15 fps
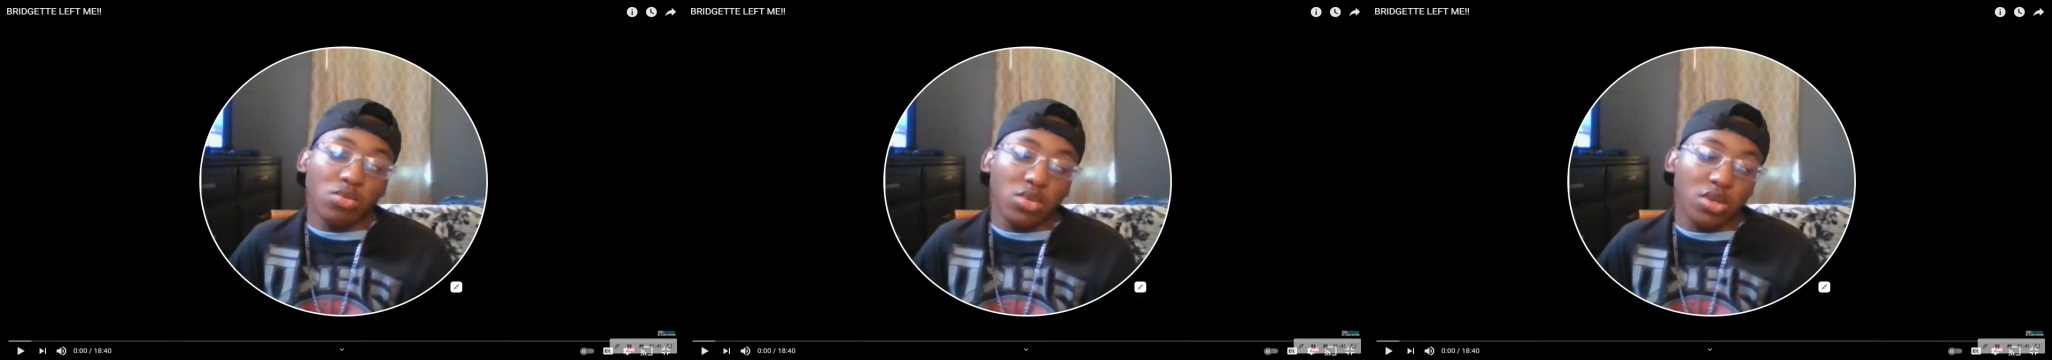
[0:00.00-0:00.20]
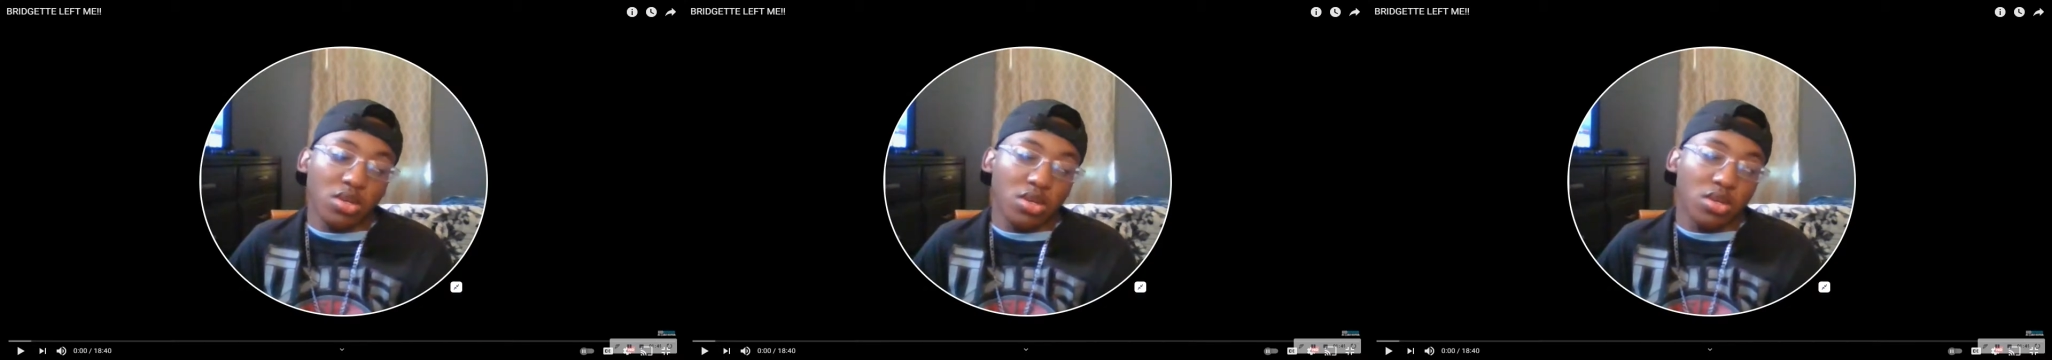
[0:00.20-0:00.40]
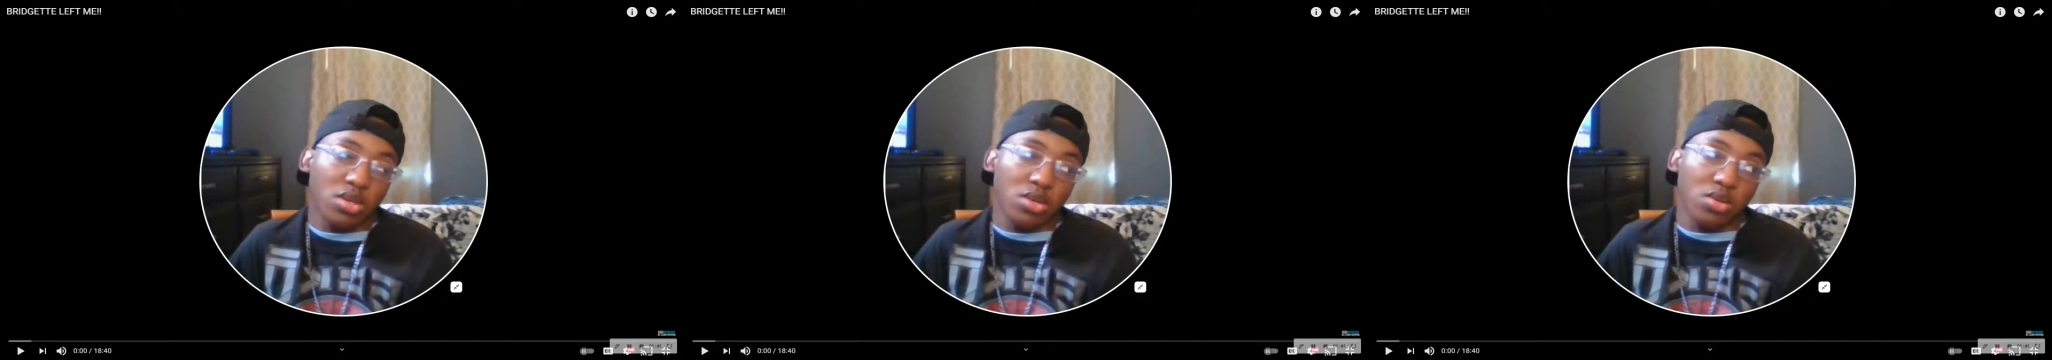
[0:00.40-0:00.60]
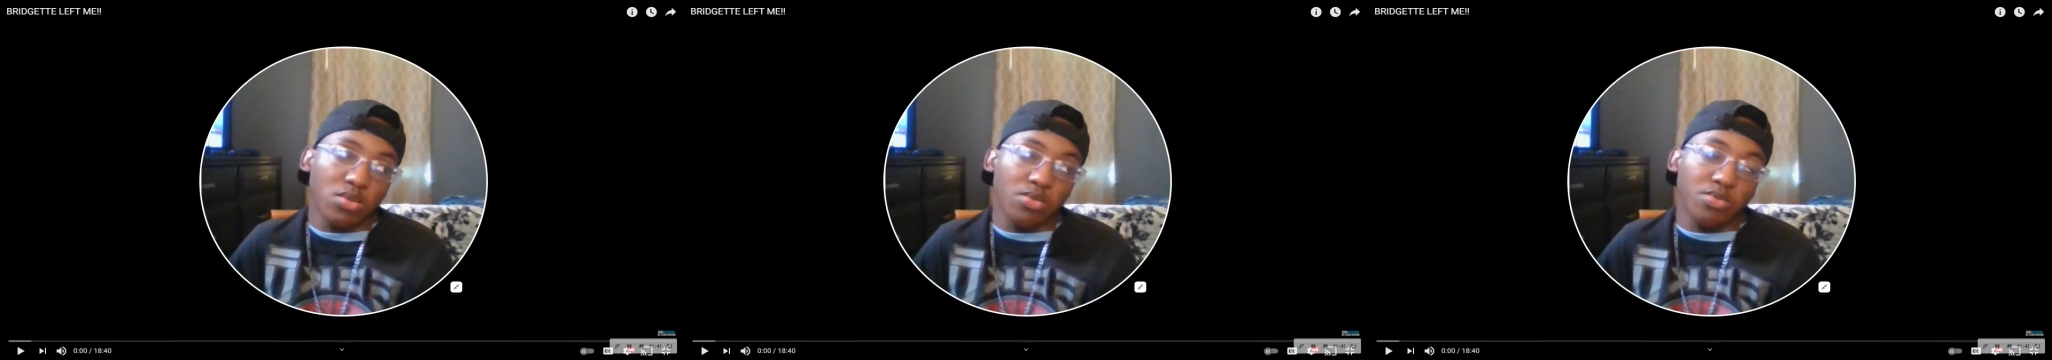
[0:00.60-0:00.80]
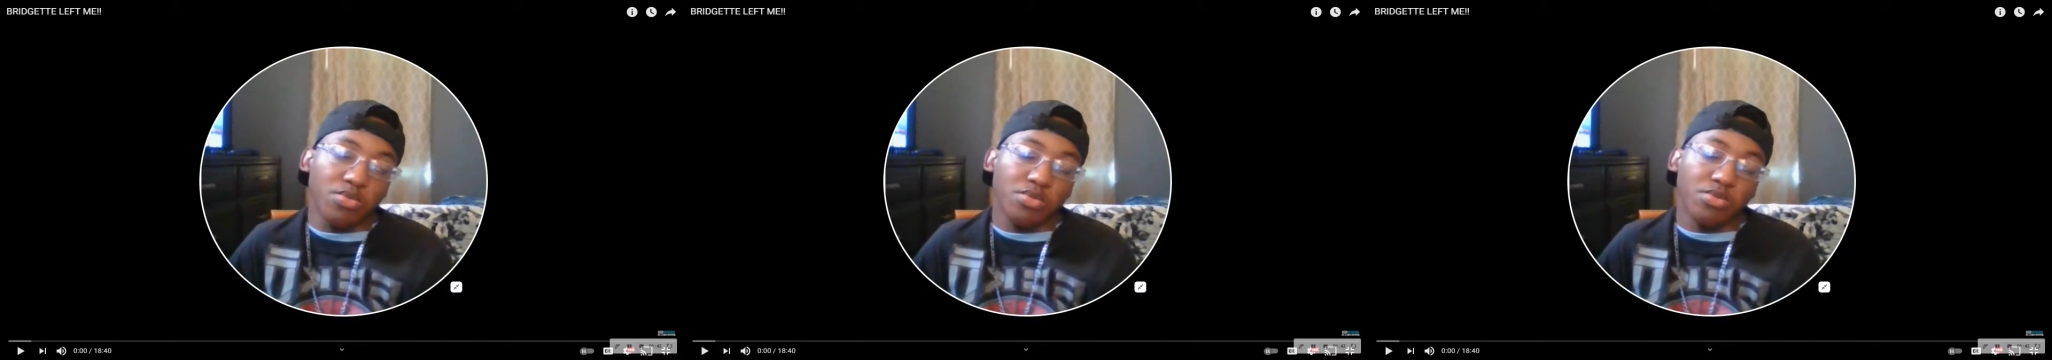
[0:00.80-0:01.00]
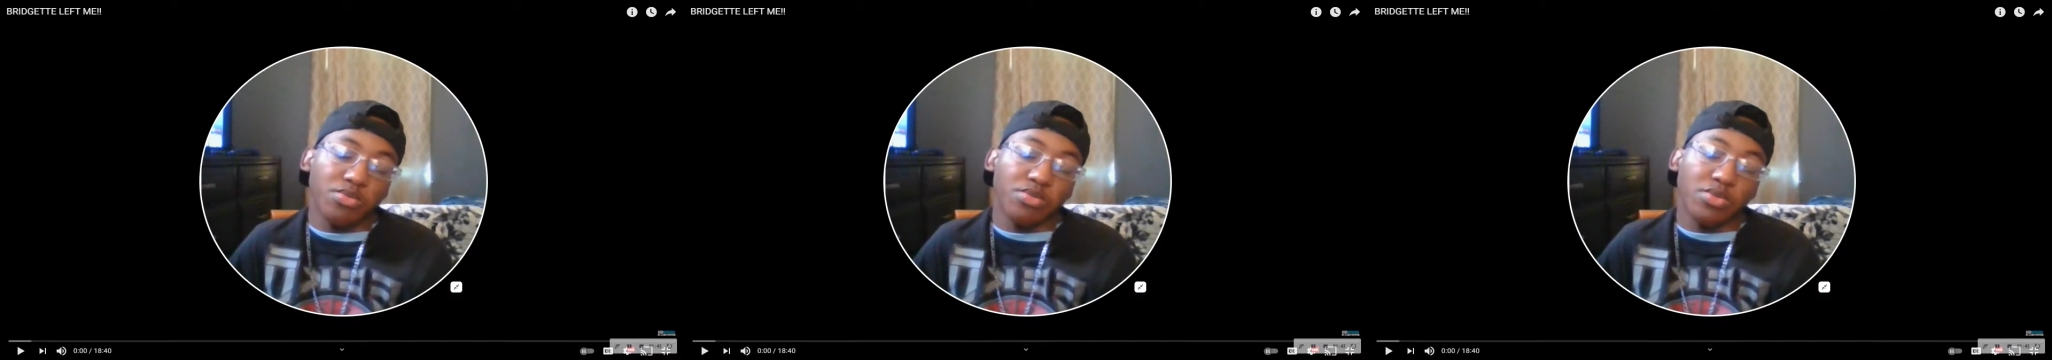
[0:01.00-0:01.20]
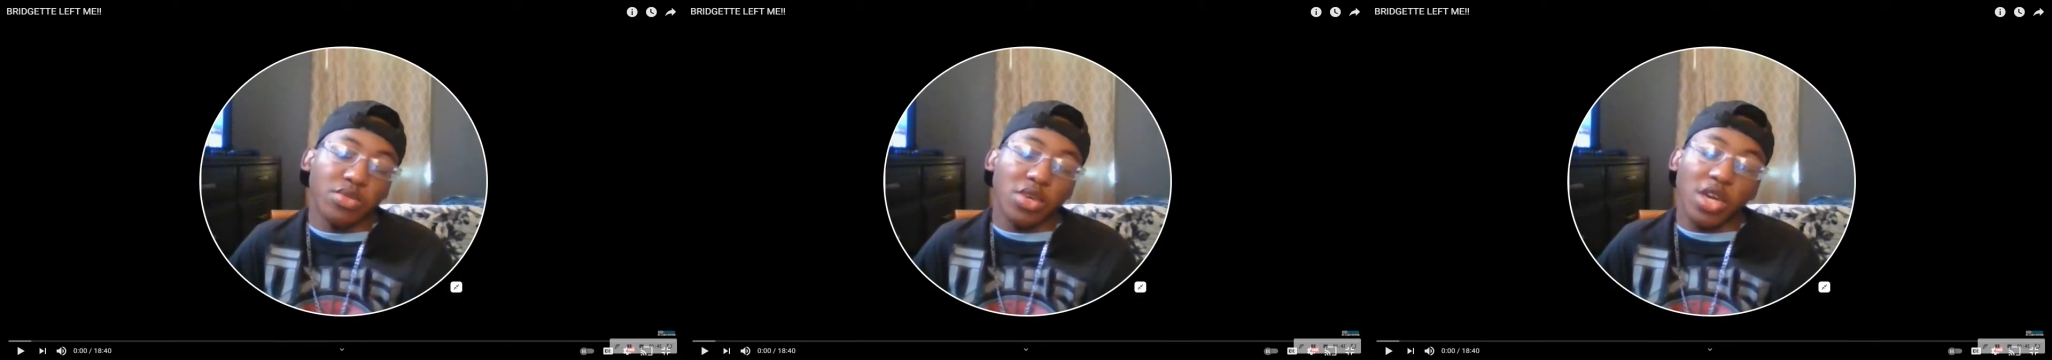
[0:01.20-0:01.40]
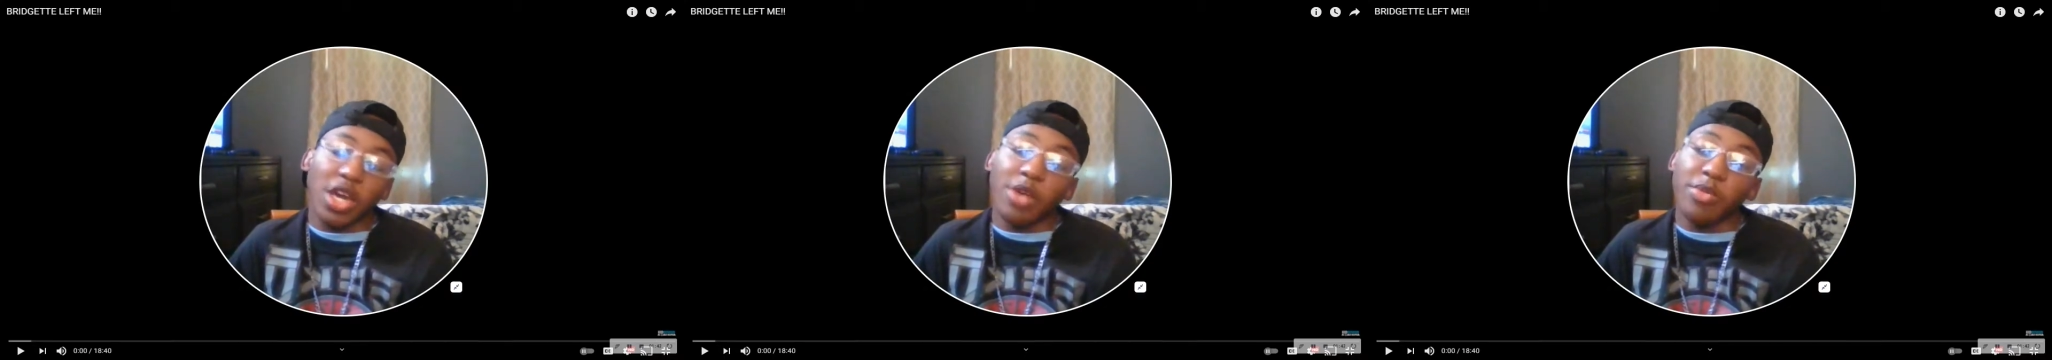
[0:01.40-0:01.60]
But um,
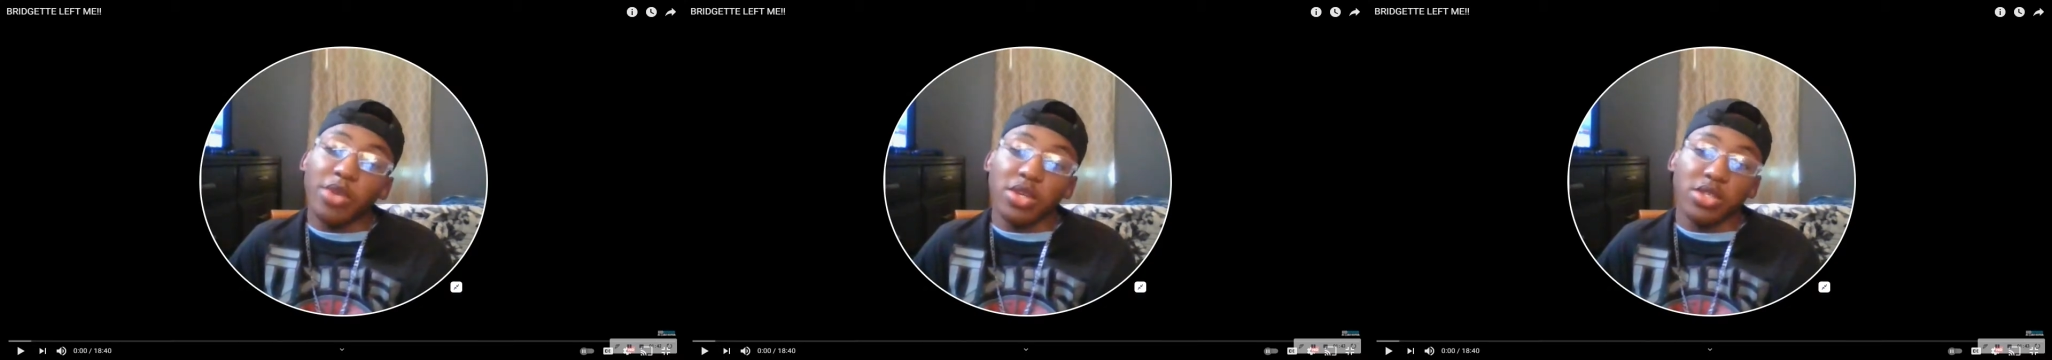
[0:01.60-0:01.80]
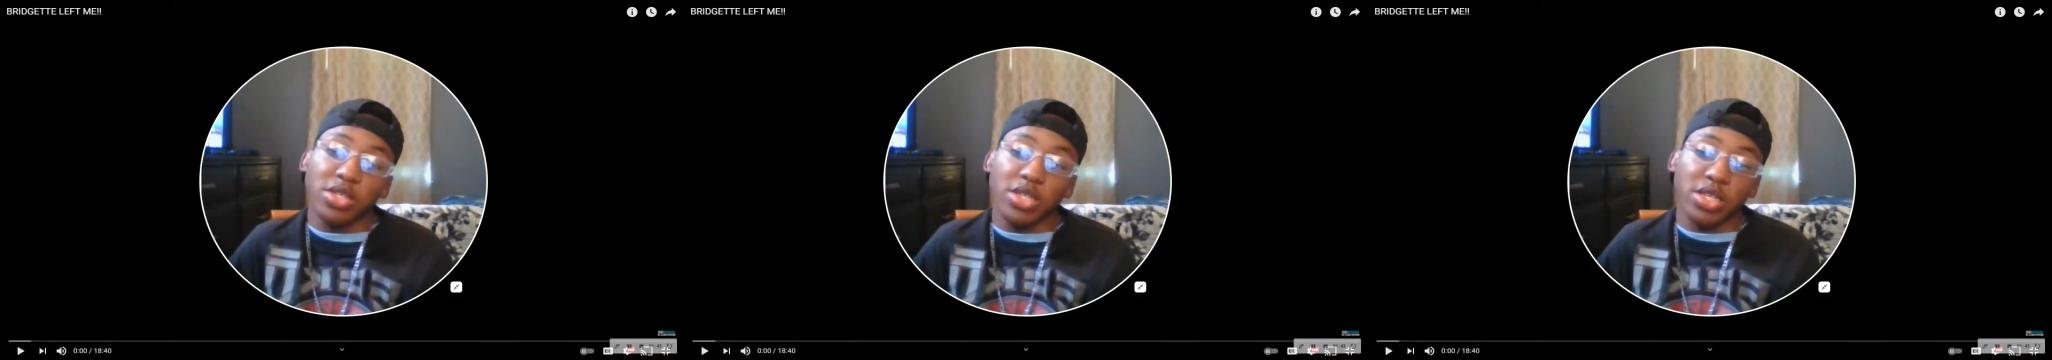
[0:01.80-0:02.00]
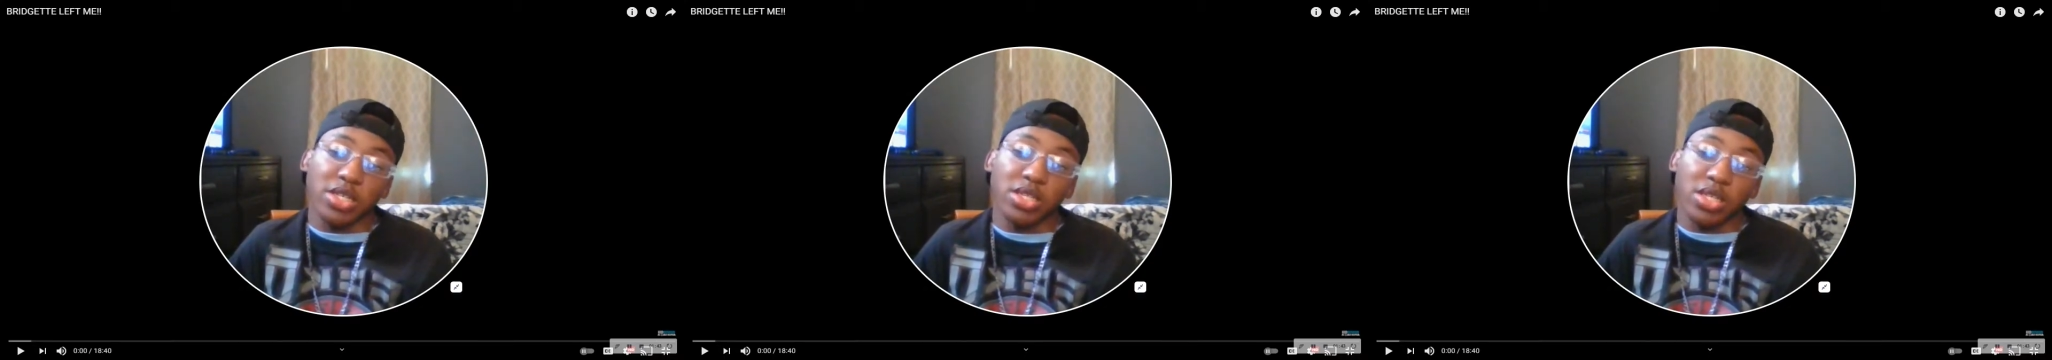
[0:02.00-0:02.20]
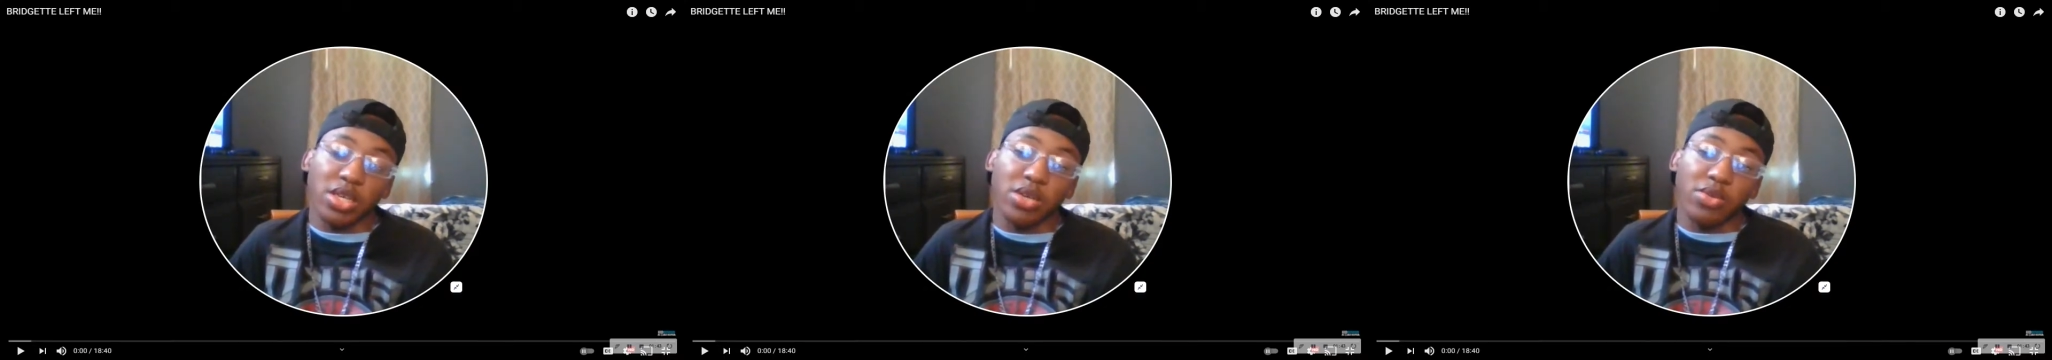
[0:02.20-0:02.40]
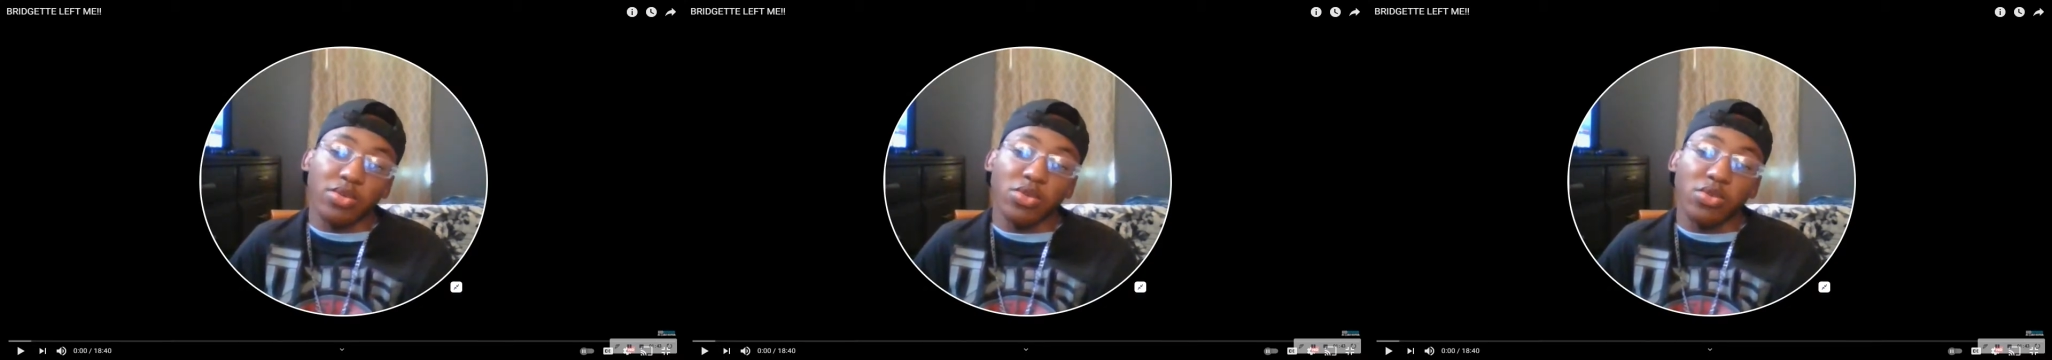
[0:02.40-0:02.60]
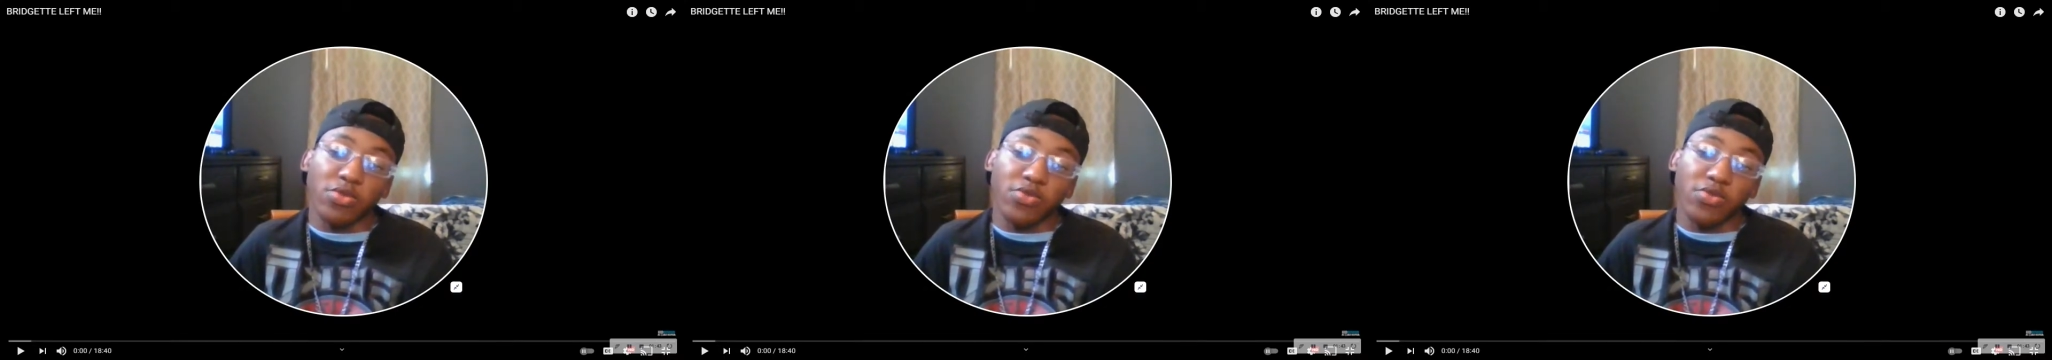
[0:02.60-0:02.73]
I'm about to get to every